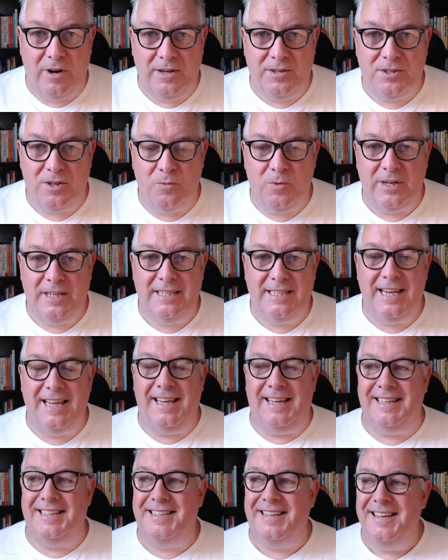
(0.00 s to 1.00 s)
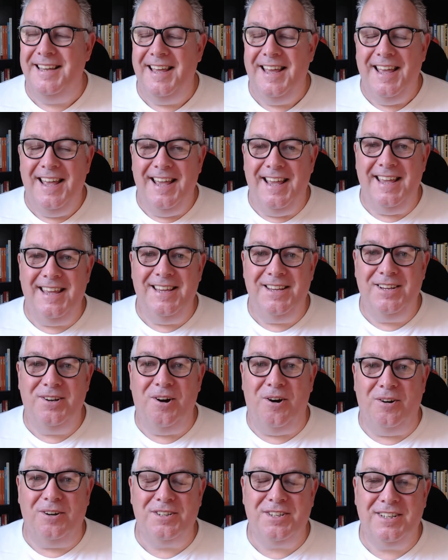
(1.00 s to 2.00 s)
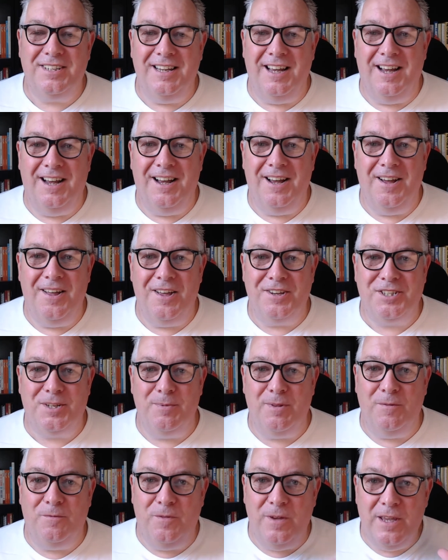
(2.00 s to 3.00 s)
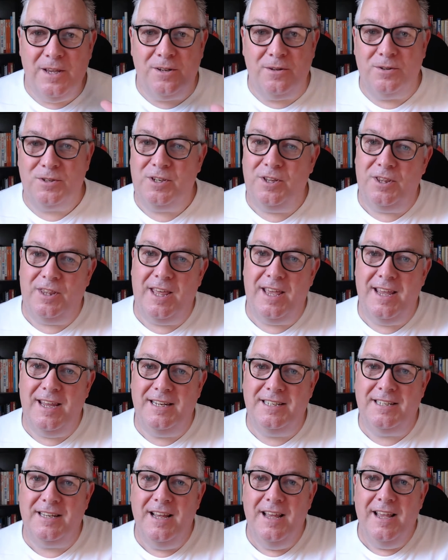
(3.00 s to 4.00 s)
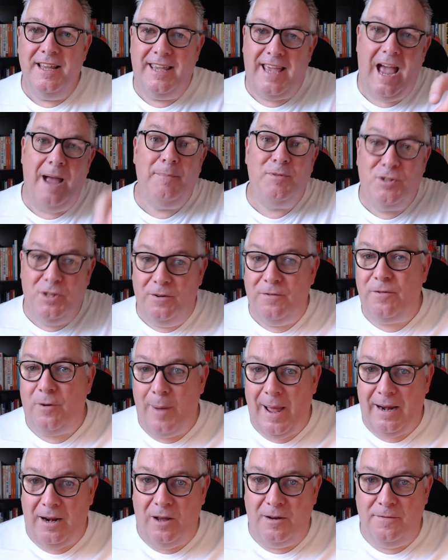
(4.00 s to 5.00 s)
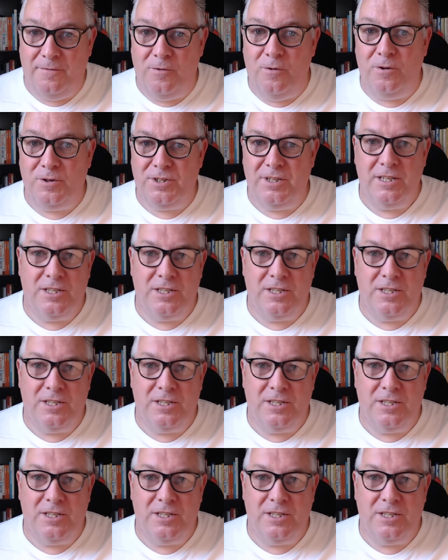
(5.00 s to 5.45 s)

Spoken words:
So what he did, he got some of the vehicles that they'd captured from Allied forces.